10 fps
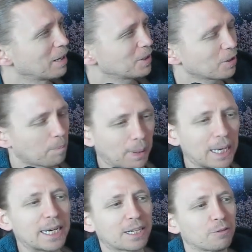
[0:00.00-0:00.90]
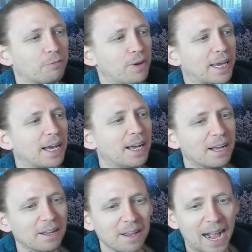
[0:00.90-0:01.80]
you're a political figure,
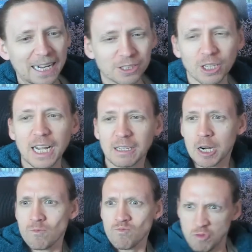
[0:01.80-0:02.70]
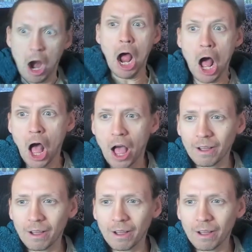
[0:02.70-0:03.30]
and you're like, Nuh!